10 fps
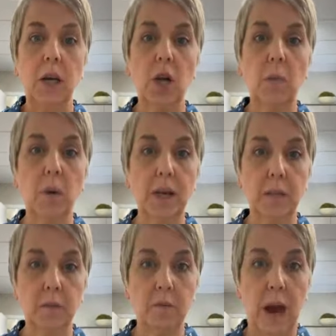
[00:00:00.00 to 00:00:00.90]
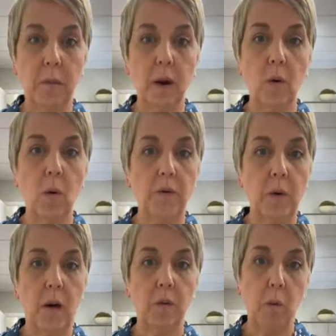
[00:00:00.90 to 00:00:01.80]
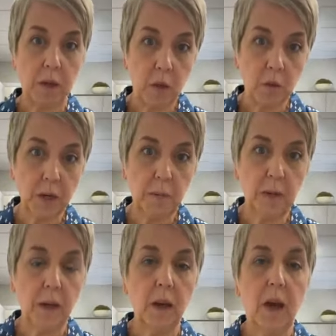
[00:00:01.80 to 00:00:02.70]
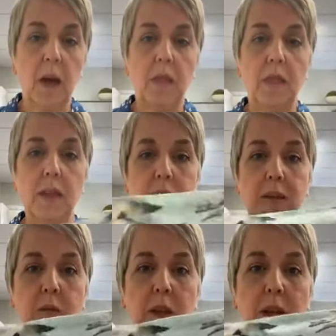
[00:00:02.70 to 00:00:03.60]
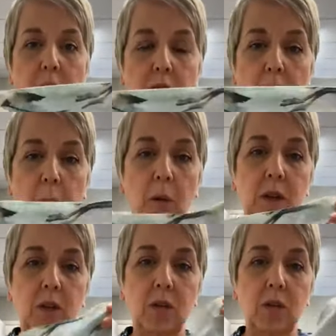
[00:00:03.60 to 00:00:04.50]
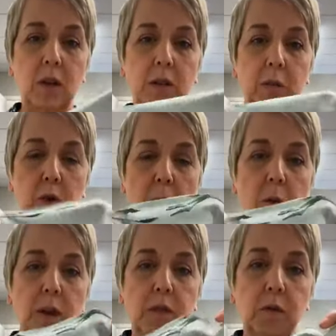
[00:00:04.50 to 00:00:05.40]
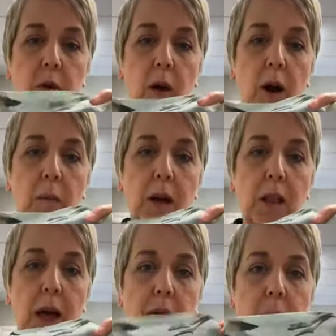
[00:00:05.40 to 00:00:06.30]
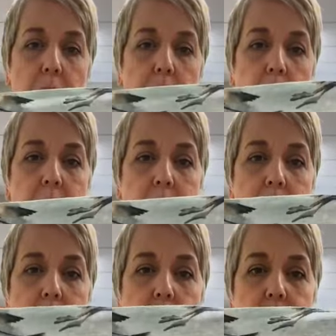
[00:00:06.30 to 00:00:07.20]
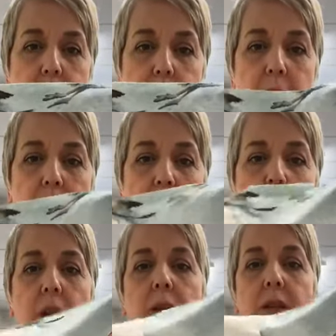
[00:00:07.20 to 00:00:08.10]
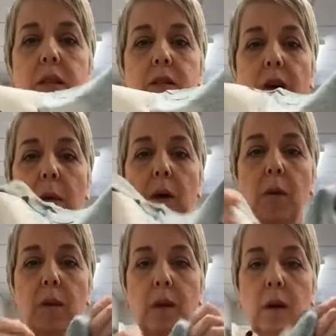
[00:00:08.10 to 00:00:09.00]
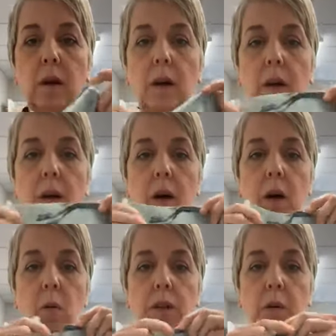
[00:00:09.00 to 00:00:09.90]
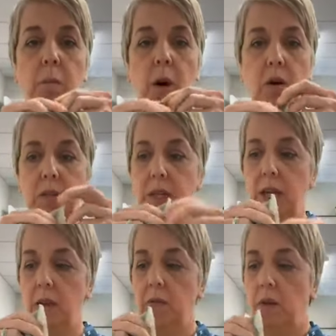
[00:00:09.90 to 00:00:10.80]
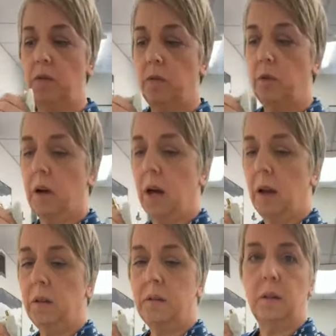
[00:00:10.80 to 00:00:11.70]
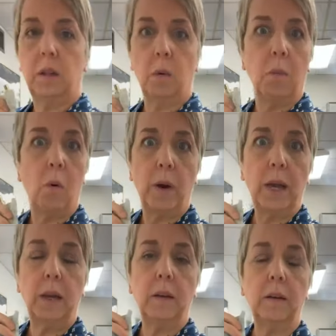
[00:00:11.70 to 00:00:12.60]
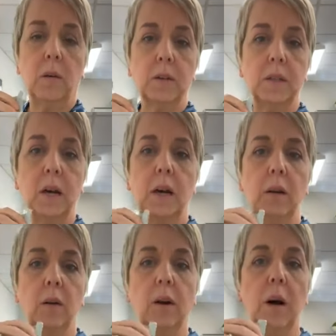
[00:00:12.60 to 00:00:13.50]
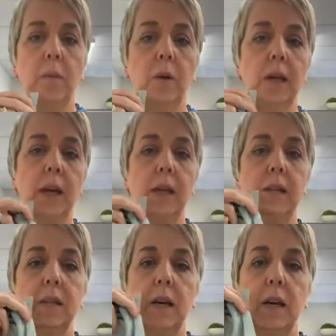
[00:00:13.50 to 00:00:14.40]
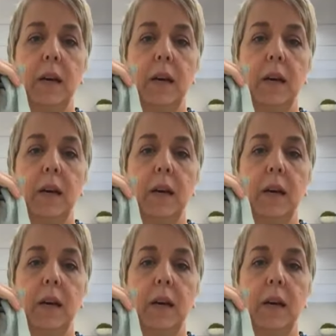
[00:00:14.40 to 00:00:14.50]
you know, bring in some fabric, or if you have a window treatment, this is a really cute fabric. We just installed some draperies for a client of mine, and we did use this. But how cute is this fabric with the birds? Again, if you've got a little boy or a son or a couple of kids,